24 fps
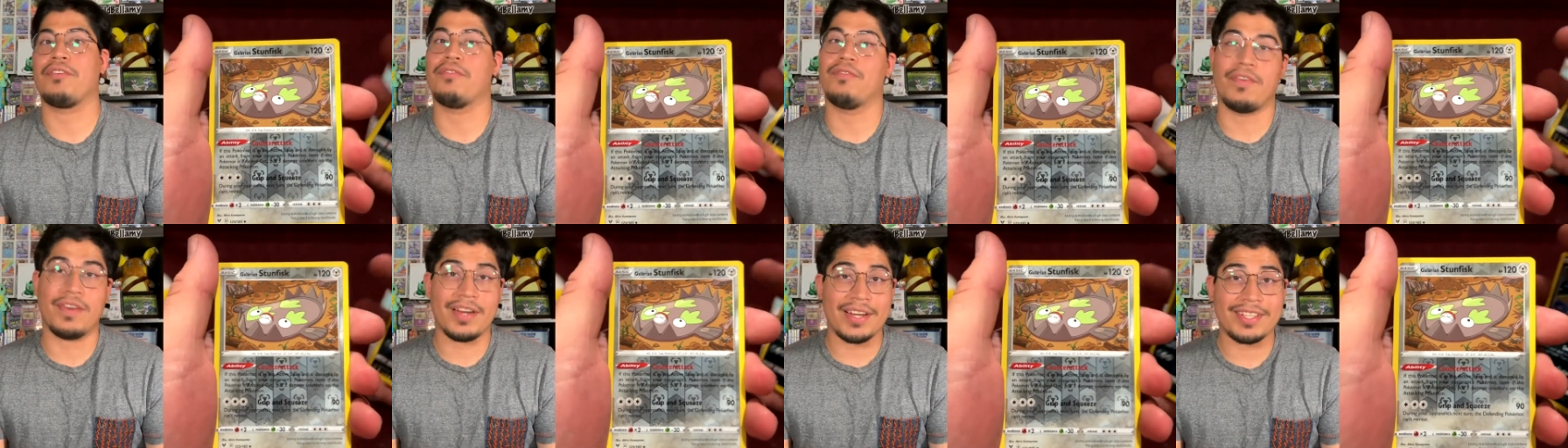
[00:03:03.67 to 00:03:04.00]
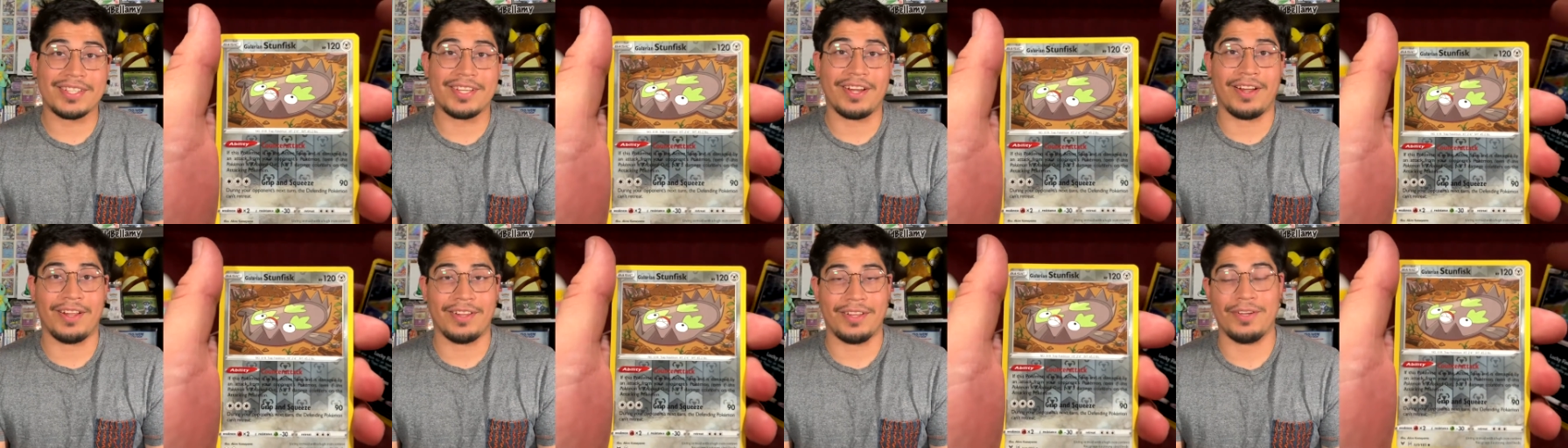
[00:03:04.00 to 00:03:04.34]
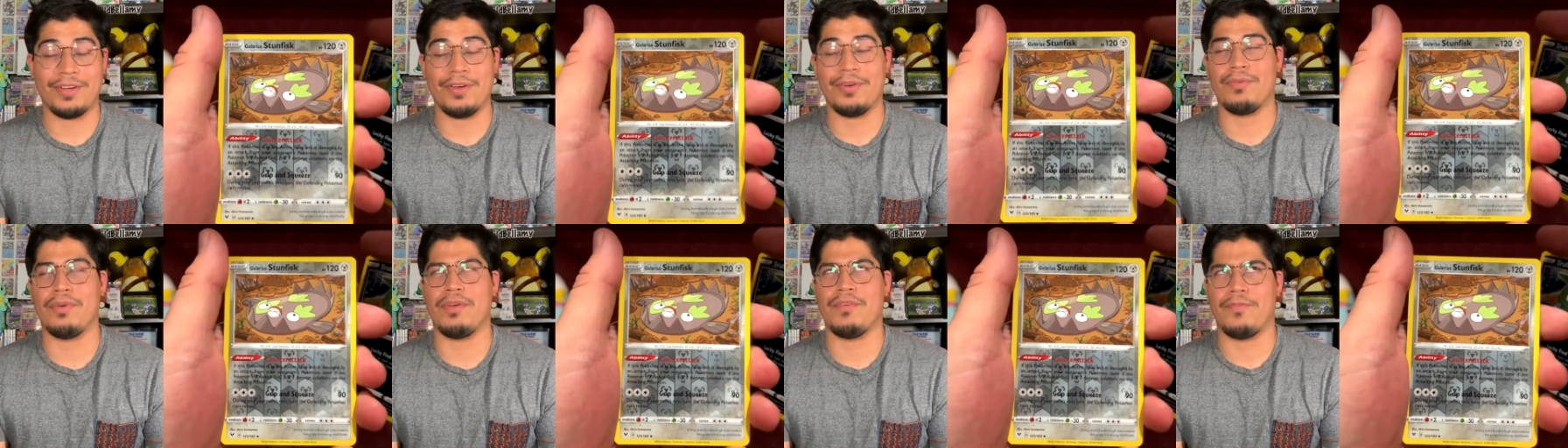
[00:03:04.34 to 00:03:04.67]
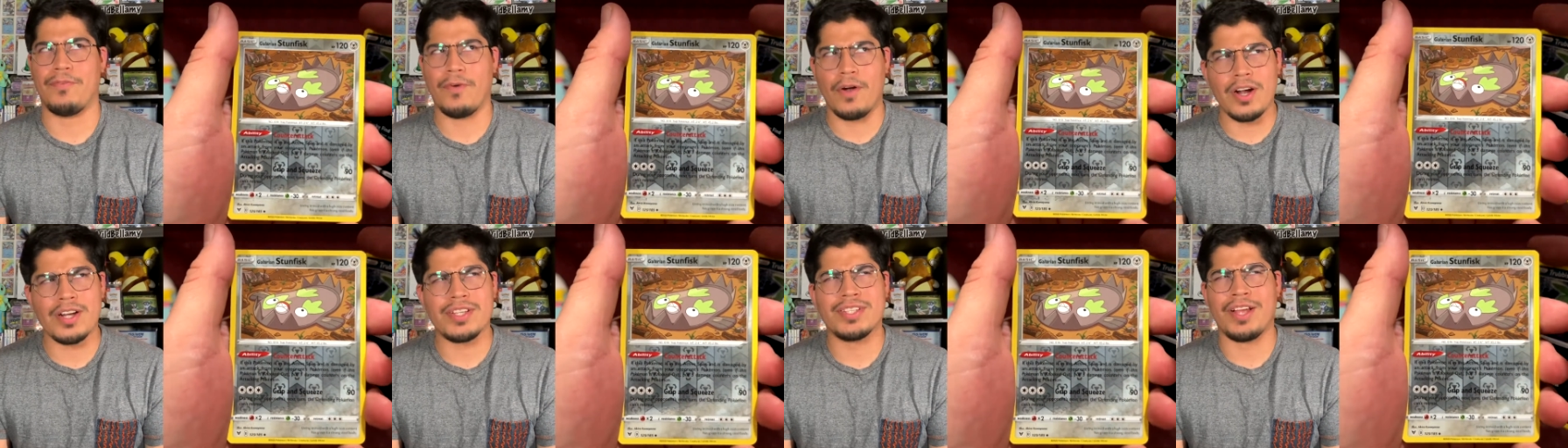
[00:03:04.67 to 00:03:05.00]
reverse holo,
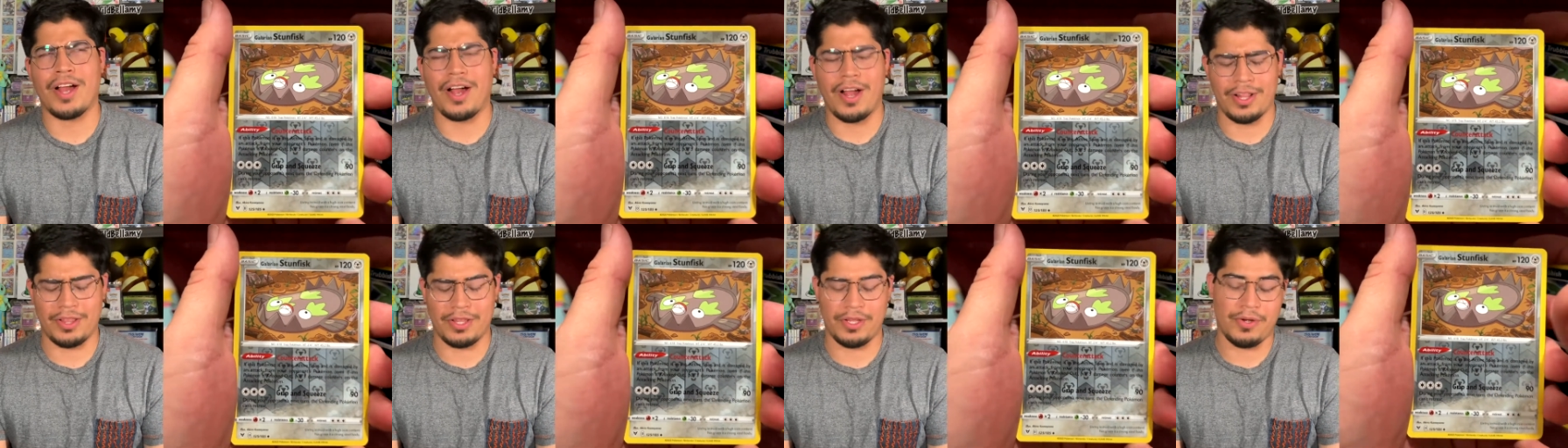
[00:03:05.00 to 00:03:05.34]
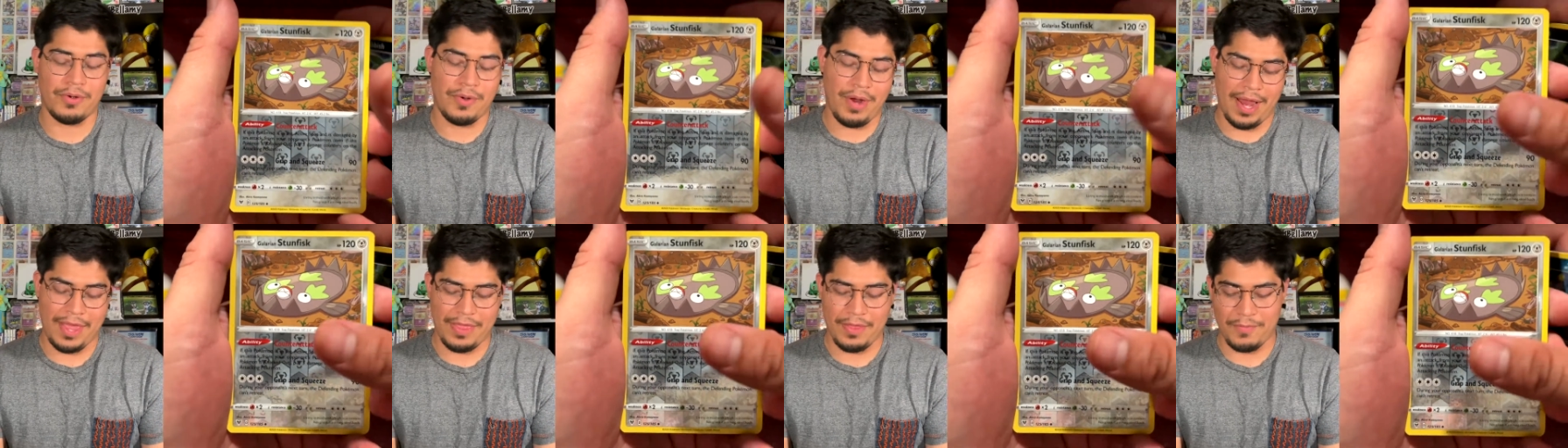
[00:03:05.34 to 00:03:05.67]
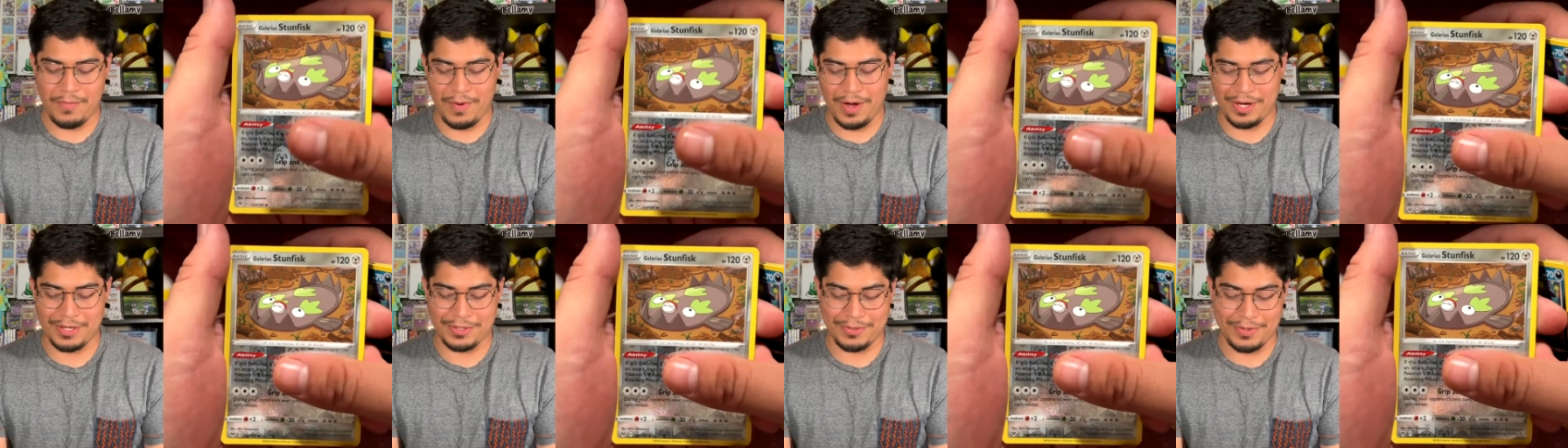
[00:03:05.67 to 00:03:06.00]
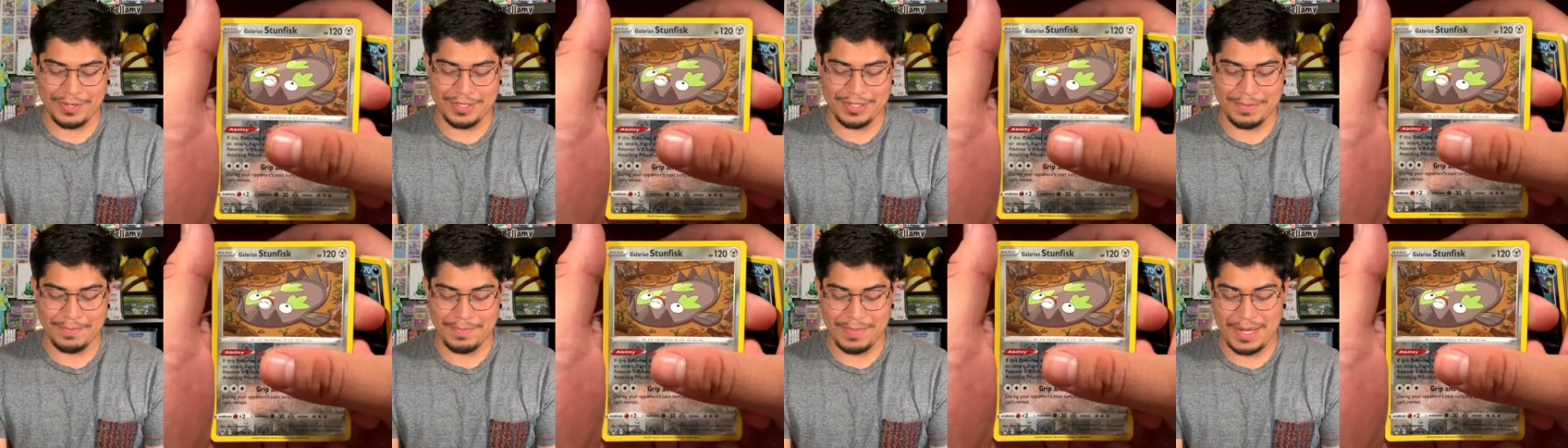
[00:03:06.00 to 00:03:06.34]
reverse holo, and the rare is
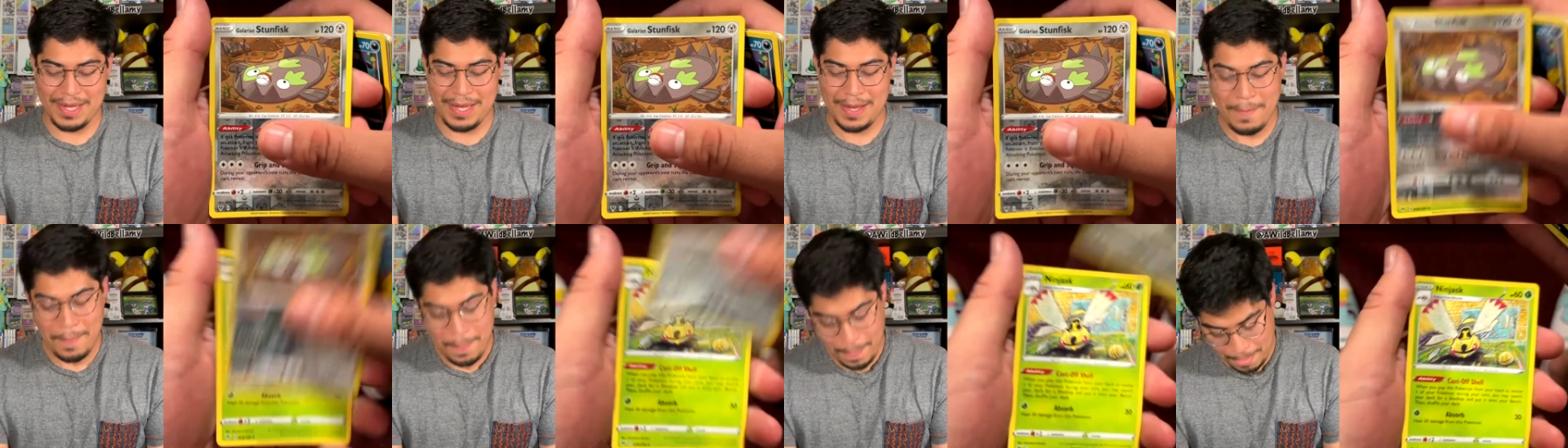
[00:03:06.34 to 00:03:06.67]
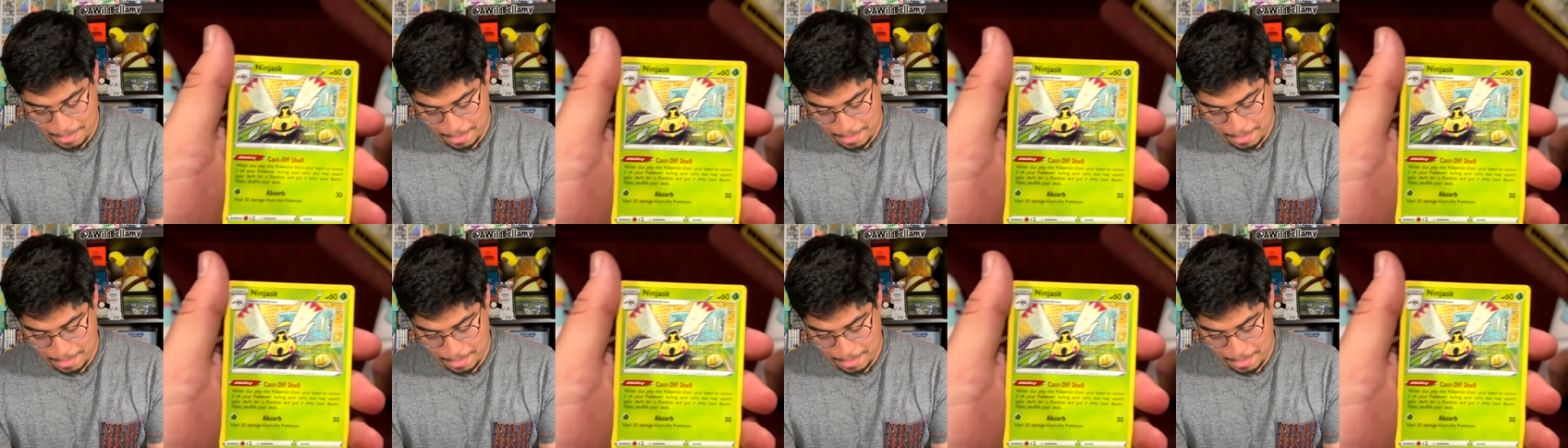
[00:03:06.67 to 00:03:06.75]
going to be